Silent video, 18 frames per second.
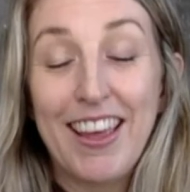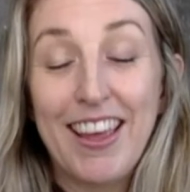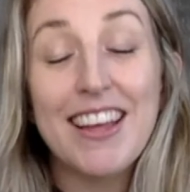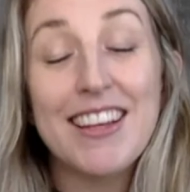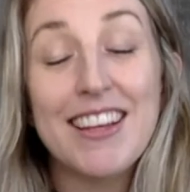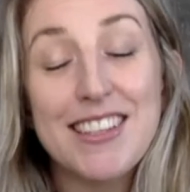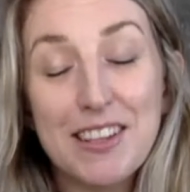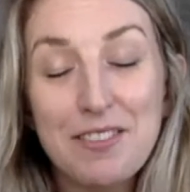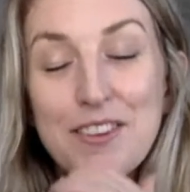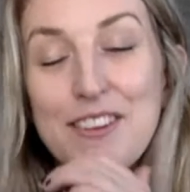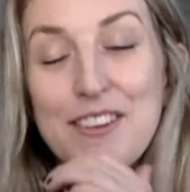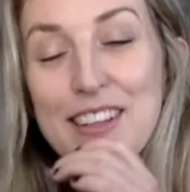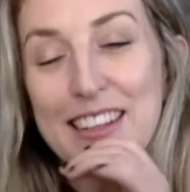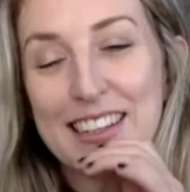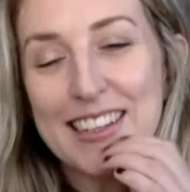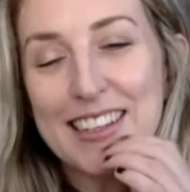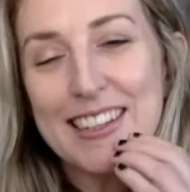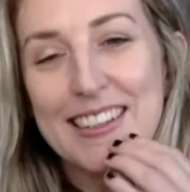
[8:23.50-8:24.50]
Yeah,
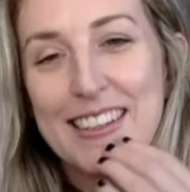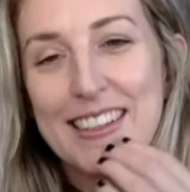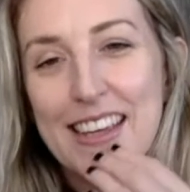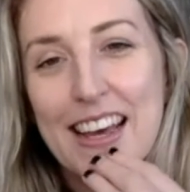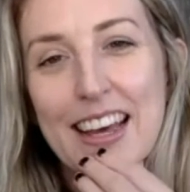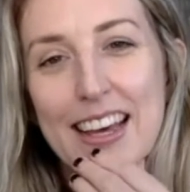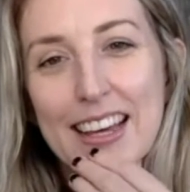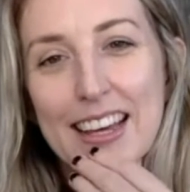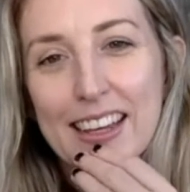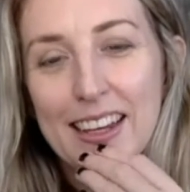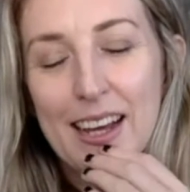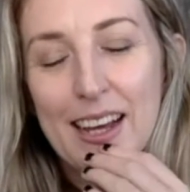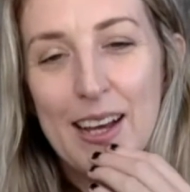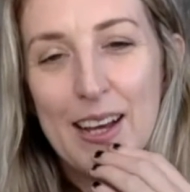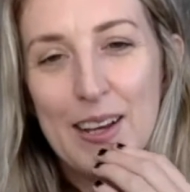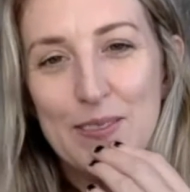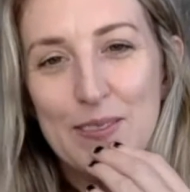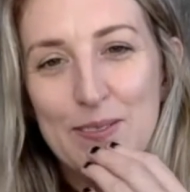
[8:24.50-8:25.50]
definitely. Yeah.
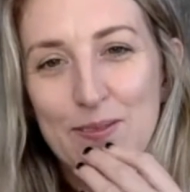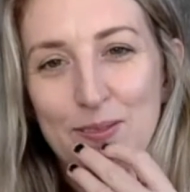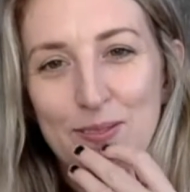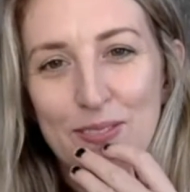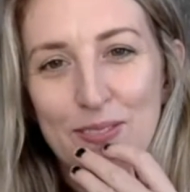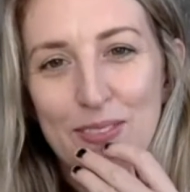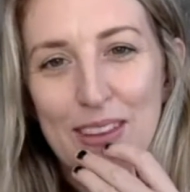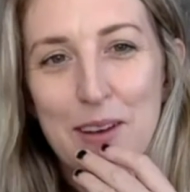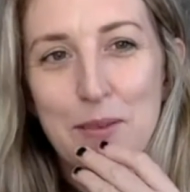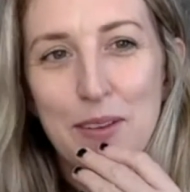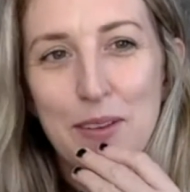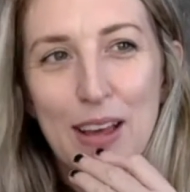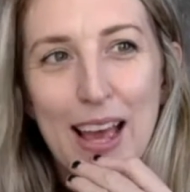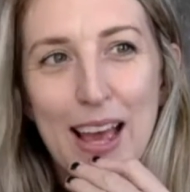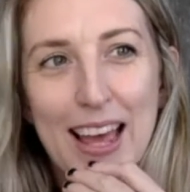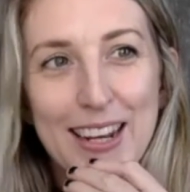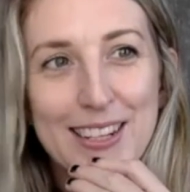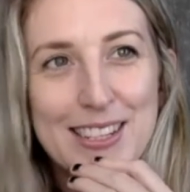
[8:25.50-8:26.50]
And
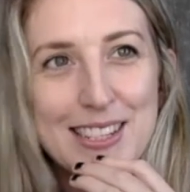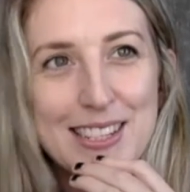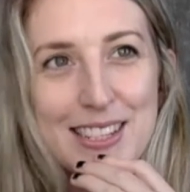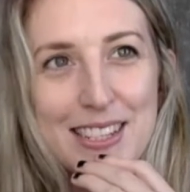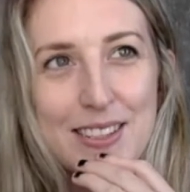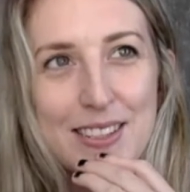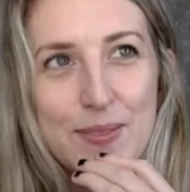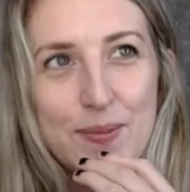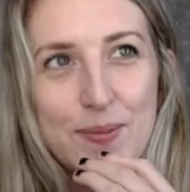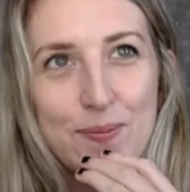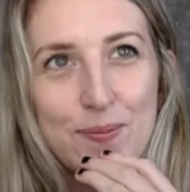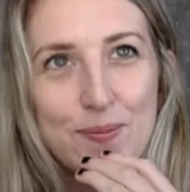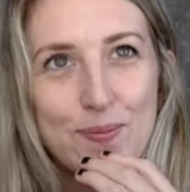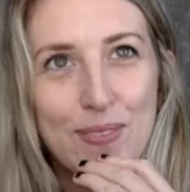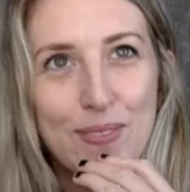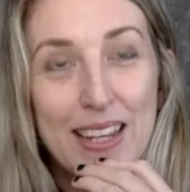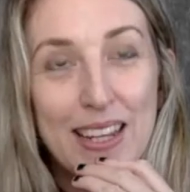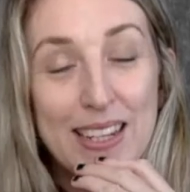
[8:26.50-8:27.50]
it's
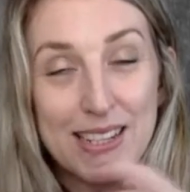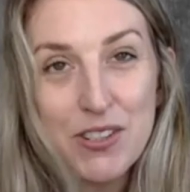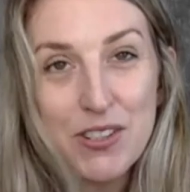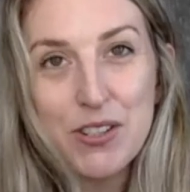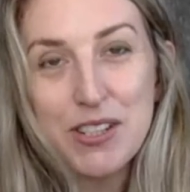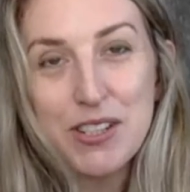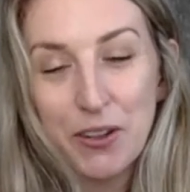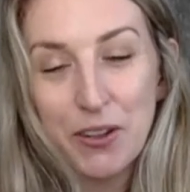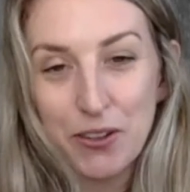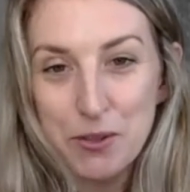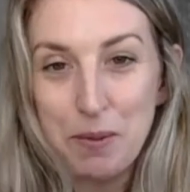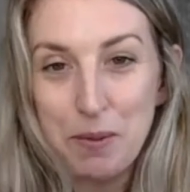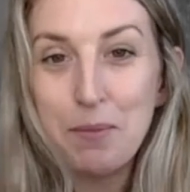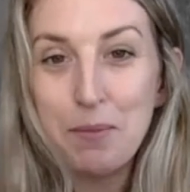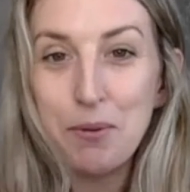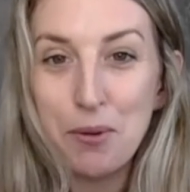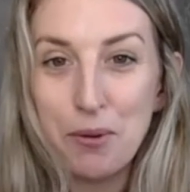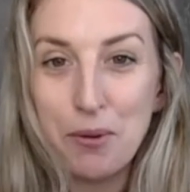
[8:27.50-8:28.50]
interesting because
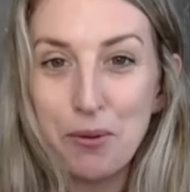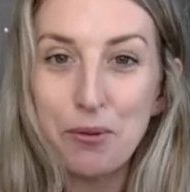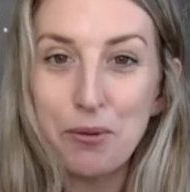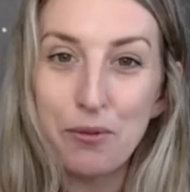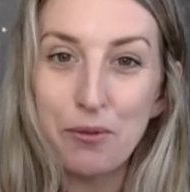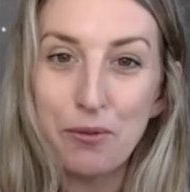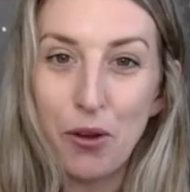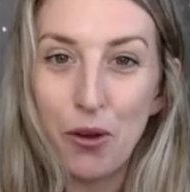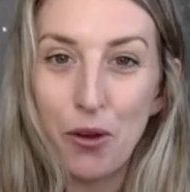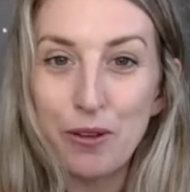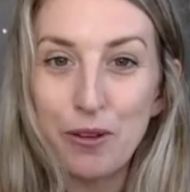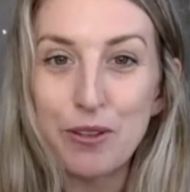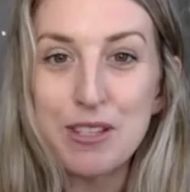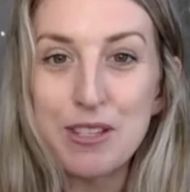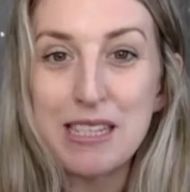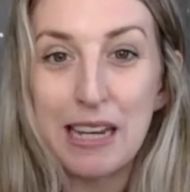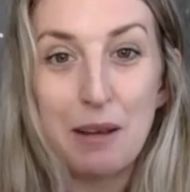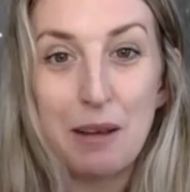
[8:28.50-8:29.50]
people who you
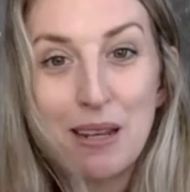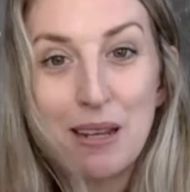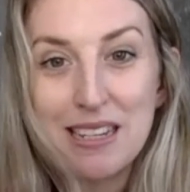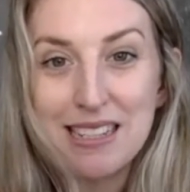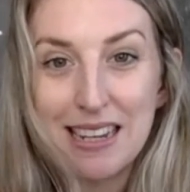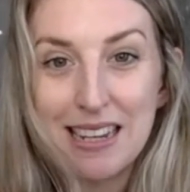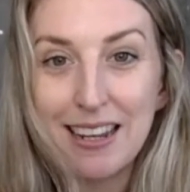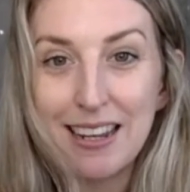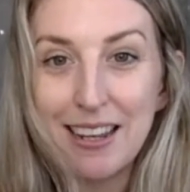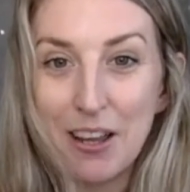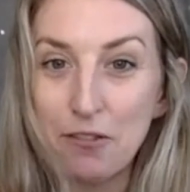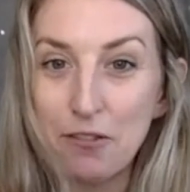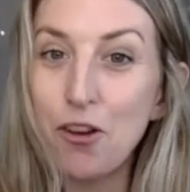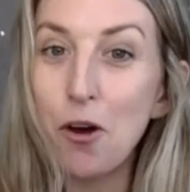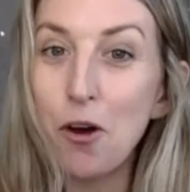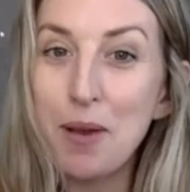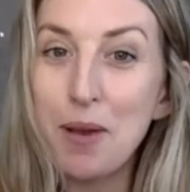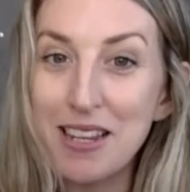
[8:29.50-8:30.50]
see me sing
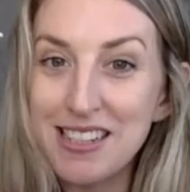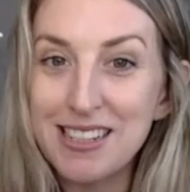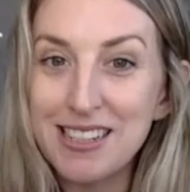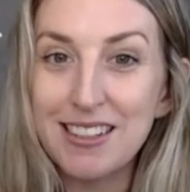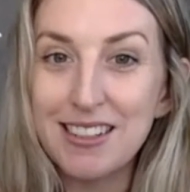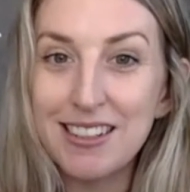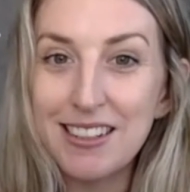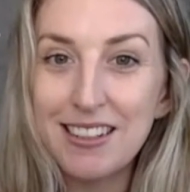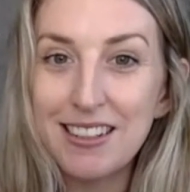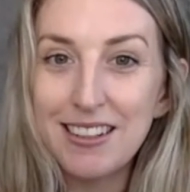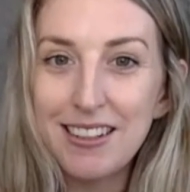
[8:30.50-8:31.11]
have commented,